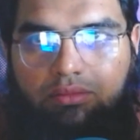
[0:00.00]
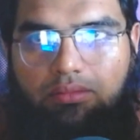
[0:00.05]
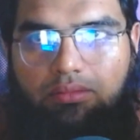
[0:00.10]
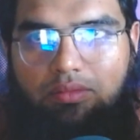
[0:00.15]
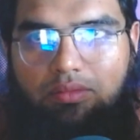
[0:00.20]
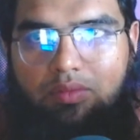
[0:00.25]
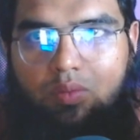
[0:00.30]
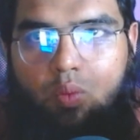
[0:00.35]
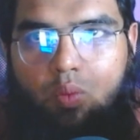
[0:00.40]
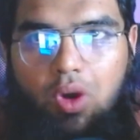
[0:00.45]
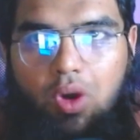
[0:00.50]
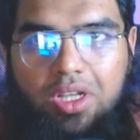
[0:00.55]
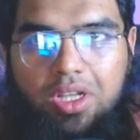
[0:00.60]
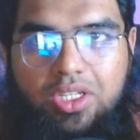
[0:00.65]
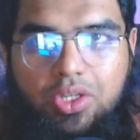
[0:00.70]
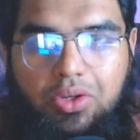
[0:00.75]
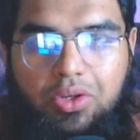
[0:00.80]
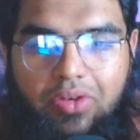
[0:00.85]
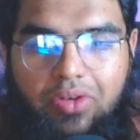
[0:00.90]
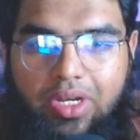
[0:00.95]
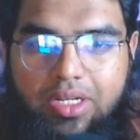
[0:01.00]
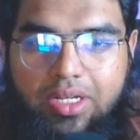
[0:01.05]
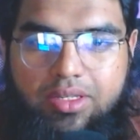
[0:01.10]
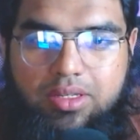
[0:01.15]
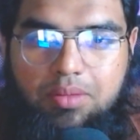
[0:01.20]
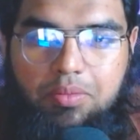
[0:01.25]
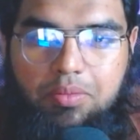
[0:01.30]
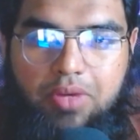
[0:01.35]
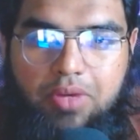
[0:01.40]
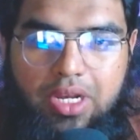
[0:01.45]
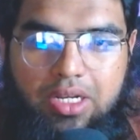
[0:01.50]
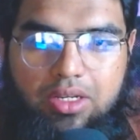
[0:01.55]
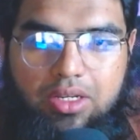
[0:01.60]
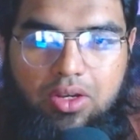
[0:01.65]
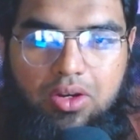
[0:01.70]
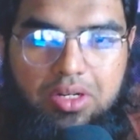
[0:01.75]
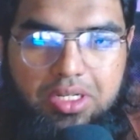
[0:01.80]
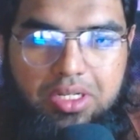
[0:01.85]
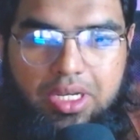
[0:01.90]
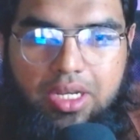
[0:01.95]
want to create separate
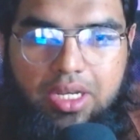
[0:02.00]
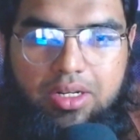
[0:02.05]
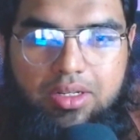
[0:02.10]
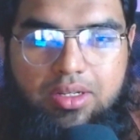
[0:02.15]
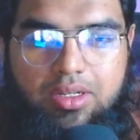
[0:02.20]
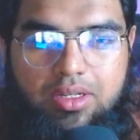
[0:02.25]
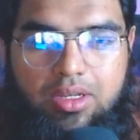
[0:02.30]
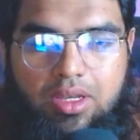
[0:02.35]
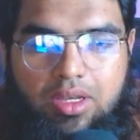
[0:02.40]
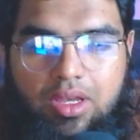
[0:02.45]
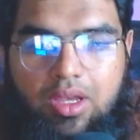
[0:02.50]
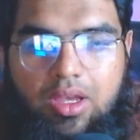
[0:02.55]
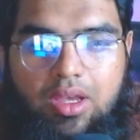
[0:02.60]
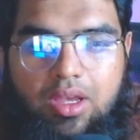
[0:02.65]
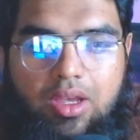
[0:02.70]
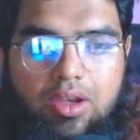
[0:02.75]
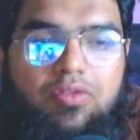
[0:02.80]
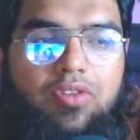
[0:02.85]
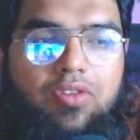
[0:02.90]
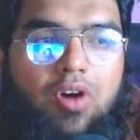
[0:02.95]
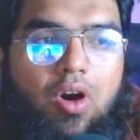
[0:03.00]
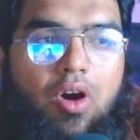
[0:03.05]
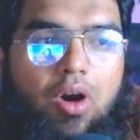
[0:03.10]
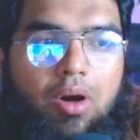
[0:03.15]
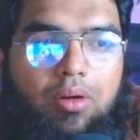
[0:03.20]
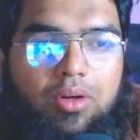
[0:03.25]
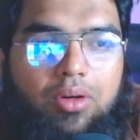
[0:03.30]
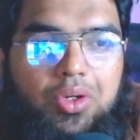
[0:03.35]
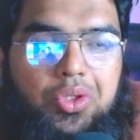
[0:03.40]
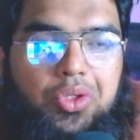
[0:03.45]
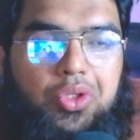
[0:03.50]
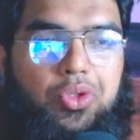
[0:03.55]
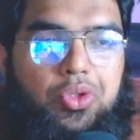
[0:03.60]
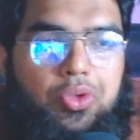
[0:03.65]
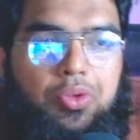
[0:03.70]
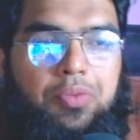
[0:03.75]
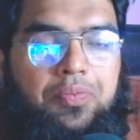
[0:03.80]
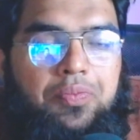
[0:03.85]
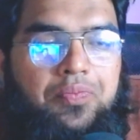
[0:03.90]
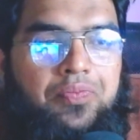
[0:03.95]
content for Urdu
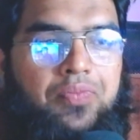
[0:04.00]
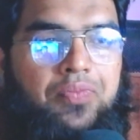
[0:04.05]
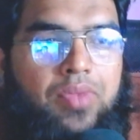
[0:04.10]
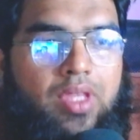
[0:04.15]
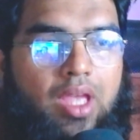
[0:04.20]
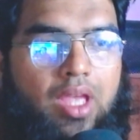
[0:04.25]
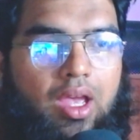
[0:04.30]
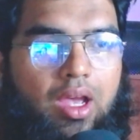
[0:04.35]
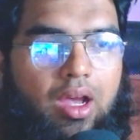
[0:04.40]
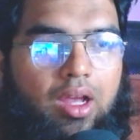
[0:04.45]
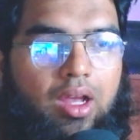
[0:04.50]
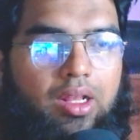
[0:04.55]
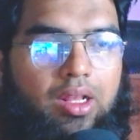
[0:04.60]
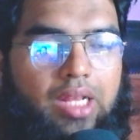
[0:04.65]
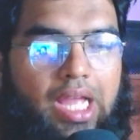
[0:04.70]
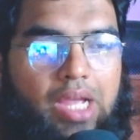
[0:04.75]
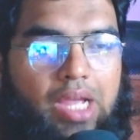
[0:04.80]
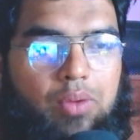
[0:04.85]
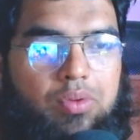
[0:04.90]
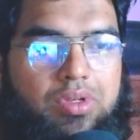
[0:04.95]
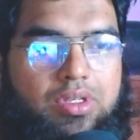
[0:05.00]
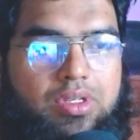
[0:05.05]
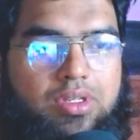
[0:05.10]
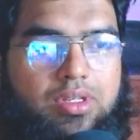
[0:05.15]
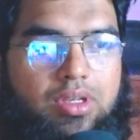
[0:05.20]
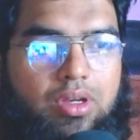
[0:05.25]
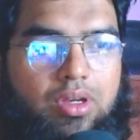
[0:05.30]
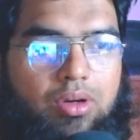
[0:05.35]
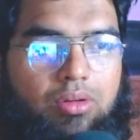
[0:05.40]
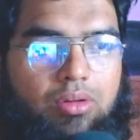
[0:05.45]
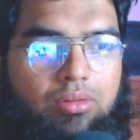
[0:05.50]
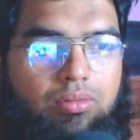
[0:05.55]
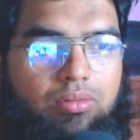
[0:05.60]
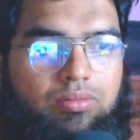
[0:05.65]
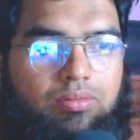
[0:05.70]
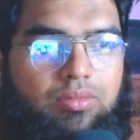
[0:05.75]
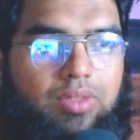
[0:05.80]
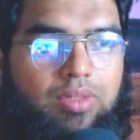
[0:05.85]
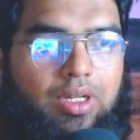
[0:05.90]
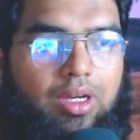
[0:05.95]
language, so
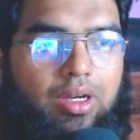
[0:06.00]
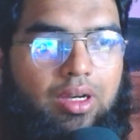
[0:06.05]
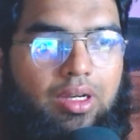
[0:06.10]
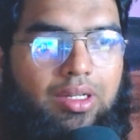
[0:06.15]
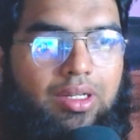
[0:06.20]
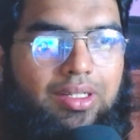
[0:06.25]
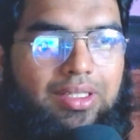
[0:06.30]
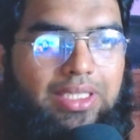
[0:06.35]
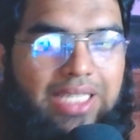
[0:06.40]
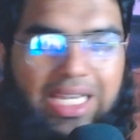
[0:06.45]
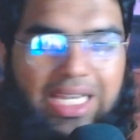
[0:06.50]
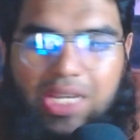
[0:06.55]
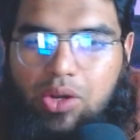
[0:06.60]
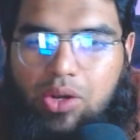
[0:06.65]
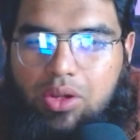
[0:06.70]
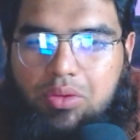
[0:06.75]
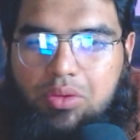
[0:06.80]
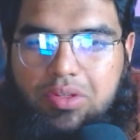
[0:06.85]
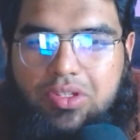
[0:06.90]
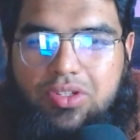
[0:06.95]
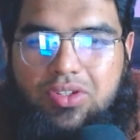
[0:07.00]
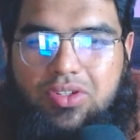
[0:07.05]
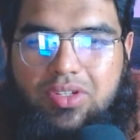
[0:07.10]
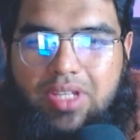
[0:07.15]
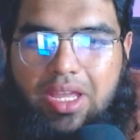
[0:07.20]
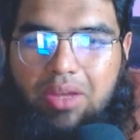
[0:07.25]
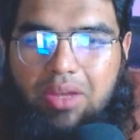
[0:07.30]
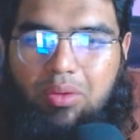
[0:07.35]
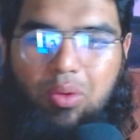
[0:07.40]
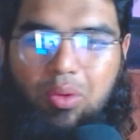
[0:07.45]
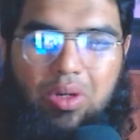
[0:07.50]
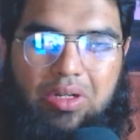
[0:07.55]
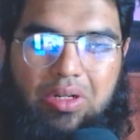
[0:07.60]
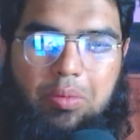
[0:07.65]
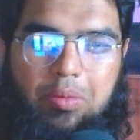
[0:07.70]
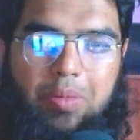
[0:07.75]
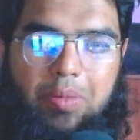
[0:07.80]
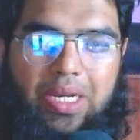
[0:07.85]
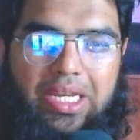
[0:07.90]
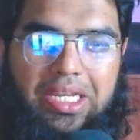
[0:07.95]
I always think, what will
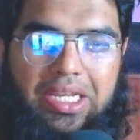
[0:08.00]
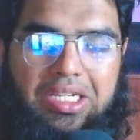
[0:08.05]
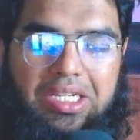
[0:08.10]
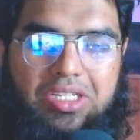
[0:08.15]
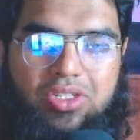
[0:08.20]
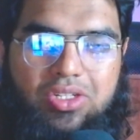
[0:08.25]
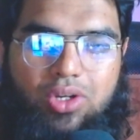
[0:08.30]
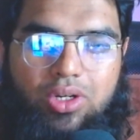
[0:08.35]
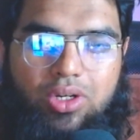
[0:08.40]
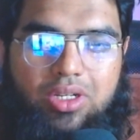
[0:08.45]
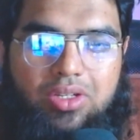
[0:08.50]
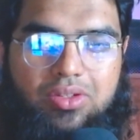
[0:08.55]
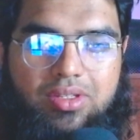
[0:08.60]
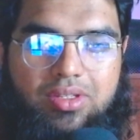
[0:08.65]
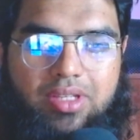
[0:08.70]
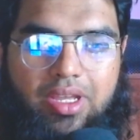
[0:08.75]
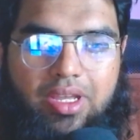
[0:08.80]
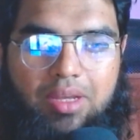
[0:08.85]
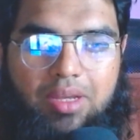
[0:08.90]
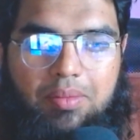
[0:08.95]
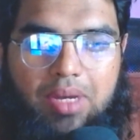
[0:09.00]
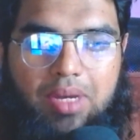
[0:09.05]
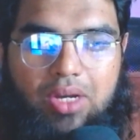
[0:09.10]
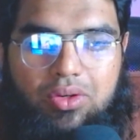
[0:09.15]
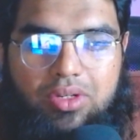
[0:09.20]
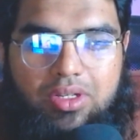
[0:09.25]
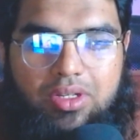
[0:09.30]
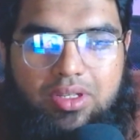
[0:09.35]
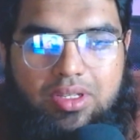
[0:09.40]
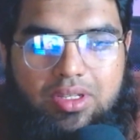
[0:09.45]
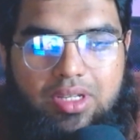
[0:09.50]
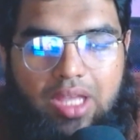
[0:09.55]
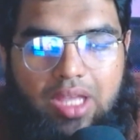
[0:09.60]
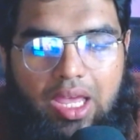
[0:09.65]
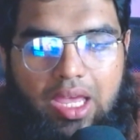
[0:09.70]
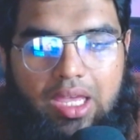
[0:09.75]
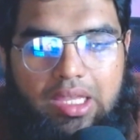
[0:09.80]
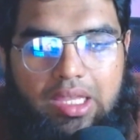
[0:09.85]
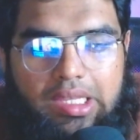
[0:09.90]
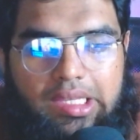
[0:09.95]
my English audience think about it?
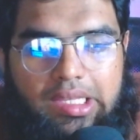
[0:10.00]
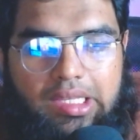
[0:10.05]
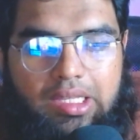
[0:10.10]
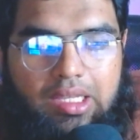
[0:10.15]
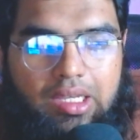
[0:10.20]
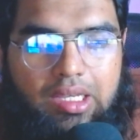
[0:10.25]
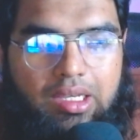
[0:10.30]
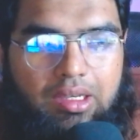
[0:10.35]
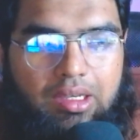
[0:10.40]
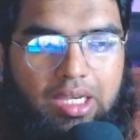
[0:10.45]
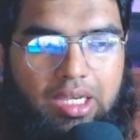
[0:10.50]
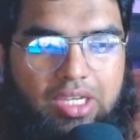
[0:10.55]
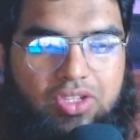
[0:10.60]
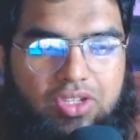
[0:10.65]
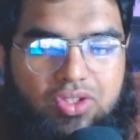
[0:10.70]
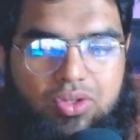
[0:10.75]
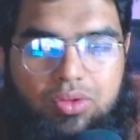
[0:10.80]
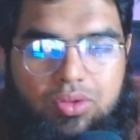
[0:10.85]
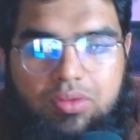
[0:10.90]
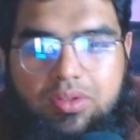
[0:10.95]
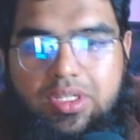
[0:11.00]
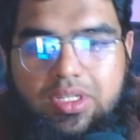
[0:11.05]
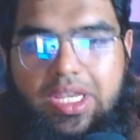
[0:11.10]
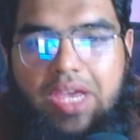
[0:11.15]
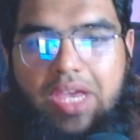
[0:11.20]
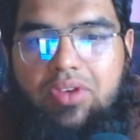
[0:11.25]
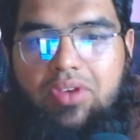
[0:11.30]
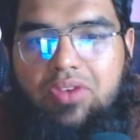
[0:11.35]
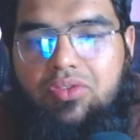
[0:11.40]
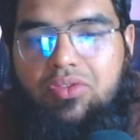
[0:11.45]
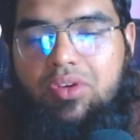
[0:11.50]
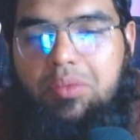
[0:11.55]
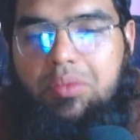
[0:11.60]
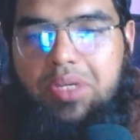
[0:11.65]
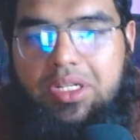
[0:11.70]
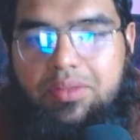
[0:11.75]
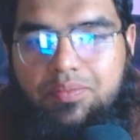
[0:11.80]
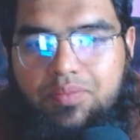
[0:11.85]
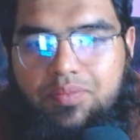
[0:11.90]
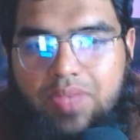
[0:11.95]
And I used to stay away from it.
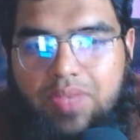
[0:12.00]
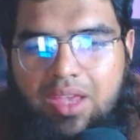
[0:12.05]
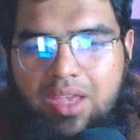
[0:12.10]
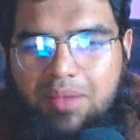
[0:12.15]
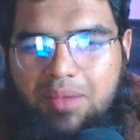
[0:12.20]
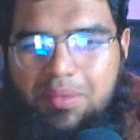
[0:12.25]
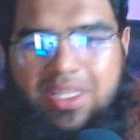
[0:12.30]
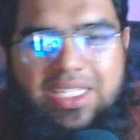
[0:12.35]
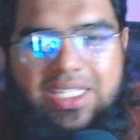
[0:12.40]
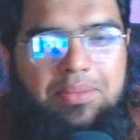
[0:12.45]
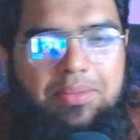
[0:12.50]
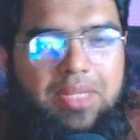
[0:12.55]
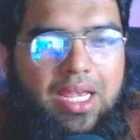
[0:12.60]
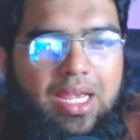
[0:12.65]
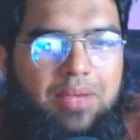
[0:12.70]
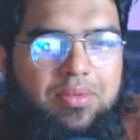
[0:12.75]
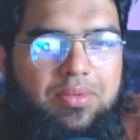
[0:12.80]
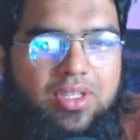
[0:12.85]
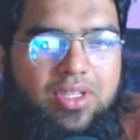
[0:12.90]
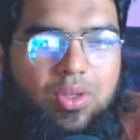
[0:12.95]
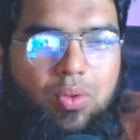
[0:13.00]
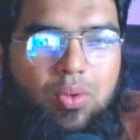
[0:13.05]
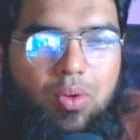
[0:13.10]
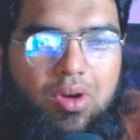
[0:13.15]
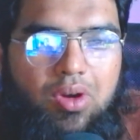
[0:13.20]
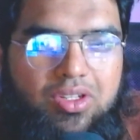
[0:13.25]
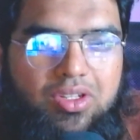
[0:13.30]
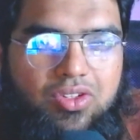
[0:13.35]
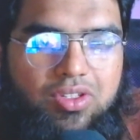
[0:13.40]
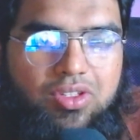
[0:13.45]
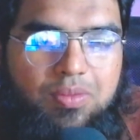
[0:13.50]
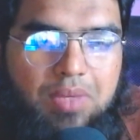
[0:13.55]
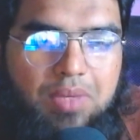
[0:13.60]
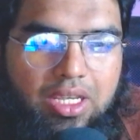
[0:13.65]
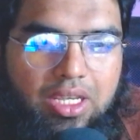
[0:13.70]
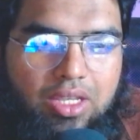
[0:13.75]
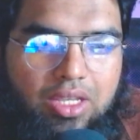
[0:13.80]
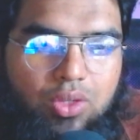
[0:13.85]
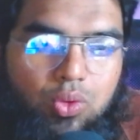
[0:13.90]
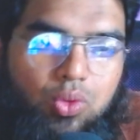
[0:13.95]
But sometimes you want to speak
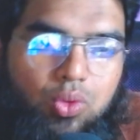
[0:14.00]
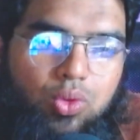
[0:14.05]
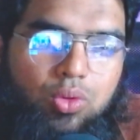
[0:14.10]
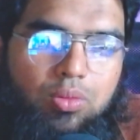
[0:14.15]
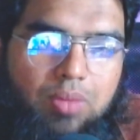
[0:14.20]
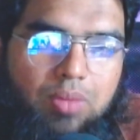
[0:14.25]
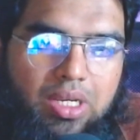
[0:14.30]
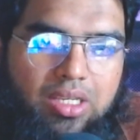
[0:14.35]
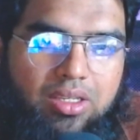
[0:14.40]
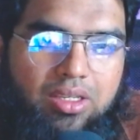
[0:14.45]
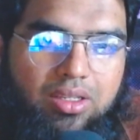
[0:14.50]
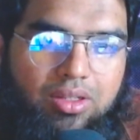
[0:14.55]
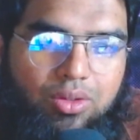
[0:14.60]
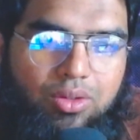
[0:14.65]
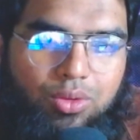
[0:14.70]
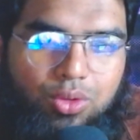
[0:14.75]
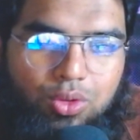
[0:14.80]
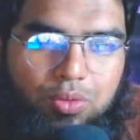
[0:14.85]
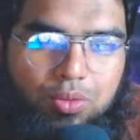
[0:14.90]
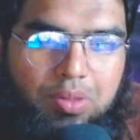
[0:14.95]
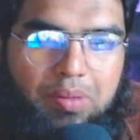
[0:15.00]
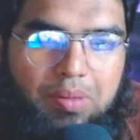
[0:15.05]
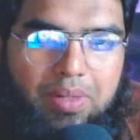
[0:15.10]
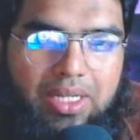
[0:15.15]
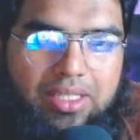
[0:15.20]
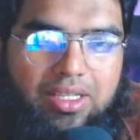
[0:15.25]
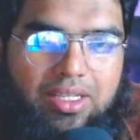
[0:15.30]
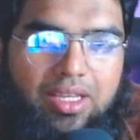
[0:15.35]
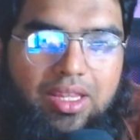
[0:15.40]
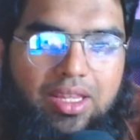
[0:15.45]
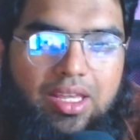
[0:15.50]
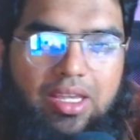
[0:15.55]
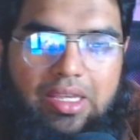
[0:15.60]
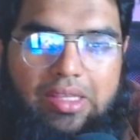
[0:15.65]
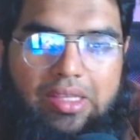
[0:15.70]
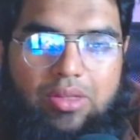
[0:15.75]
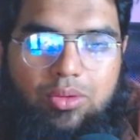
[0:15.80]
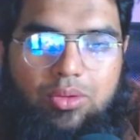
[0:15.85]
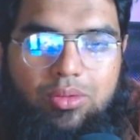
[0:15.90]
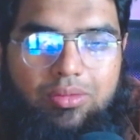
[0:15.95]
in Urdu, bhai, Urdu mein baat karenge
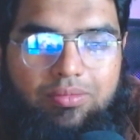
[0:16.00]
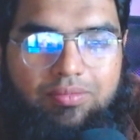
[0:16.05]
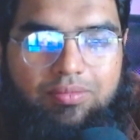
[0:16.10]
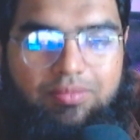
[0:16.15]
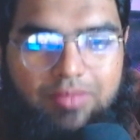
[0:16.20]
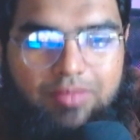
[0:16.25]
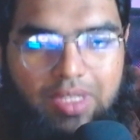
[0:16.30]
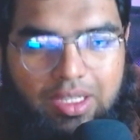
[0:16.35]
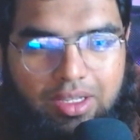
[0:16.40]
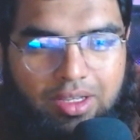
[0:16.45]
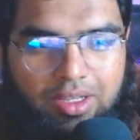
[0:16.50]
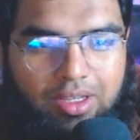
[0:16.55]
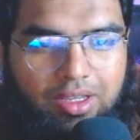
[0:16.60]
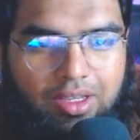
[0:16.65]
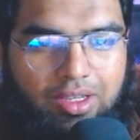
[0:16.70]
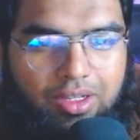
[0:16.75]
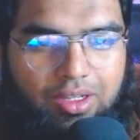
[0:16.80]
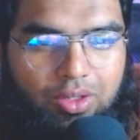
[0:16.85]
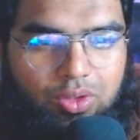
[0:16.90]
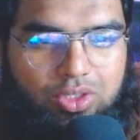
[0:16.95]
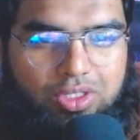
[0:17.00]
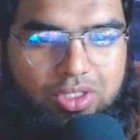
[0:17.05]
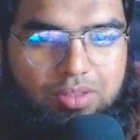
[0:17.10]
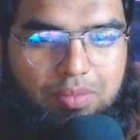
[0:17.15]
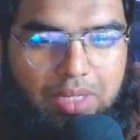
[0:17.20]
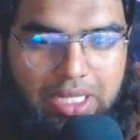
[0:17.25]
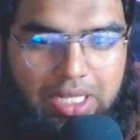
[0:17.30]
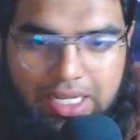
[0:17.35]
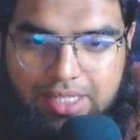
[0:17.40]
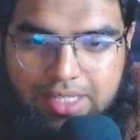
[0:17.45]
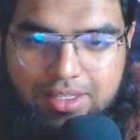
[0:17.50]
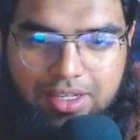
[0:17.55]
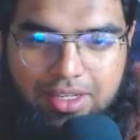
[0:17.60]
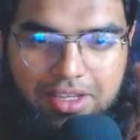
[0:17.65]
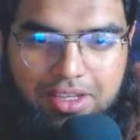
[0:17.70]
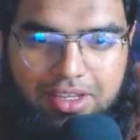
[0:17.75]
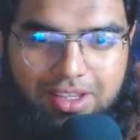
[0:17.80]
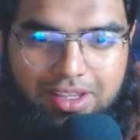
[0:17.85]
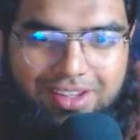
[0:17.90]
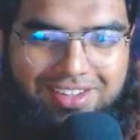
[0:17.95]
to kuch bana
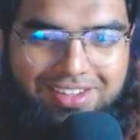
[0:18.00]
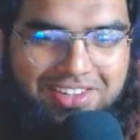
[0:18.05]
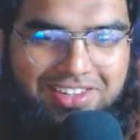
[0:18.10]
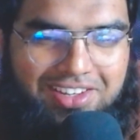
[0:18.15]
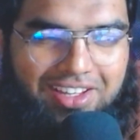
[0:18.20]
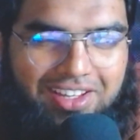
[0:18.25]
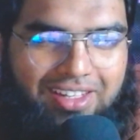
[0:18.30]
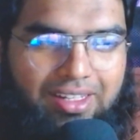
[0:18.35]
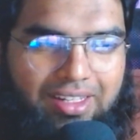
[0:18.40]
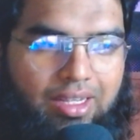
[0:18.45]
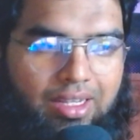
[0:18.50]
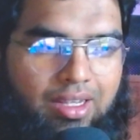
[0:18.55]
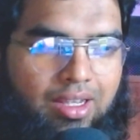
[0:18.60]
sakenge, inshallah.